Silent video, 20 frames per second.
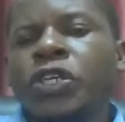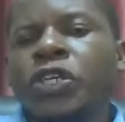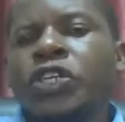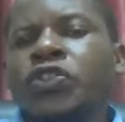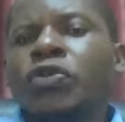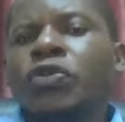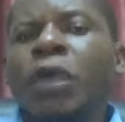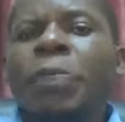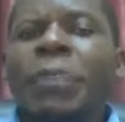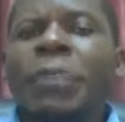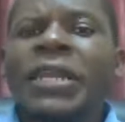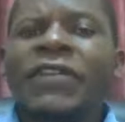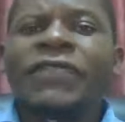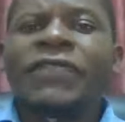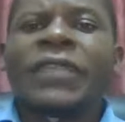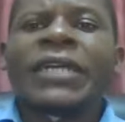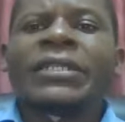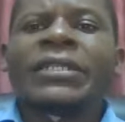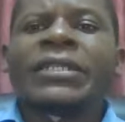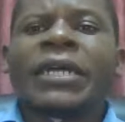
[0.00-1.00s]
So I believe
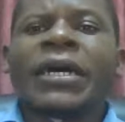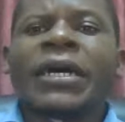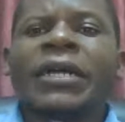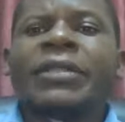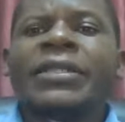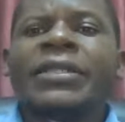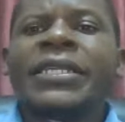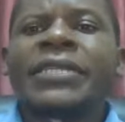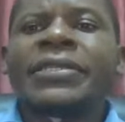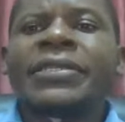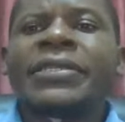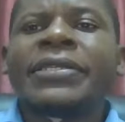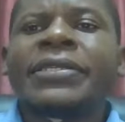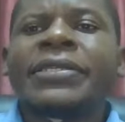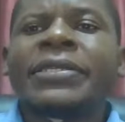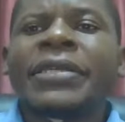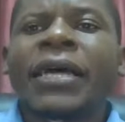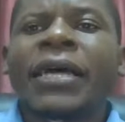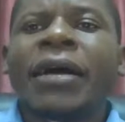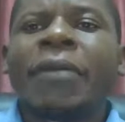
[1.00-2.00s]
that this
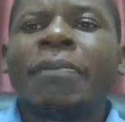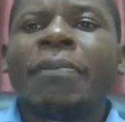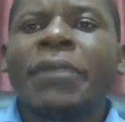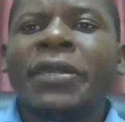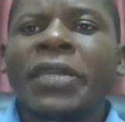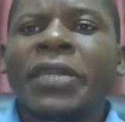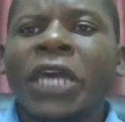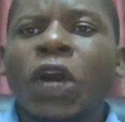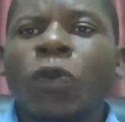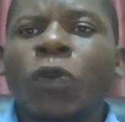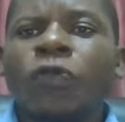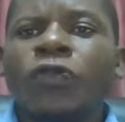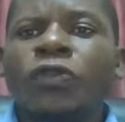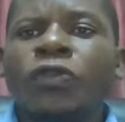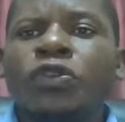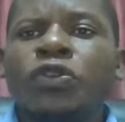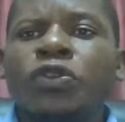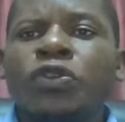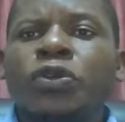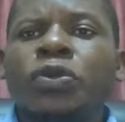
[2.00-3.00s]
is been
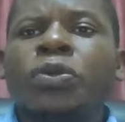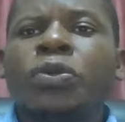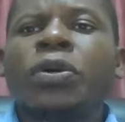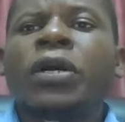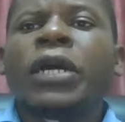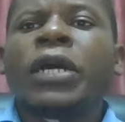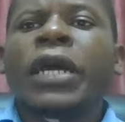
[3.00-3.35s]
helpful to you,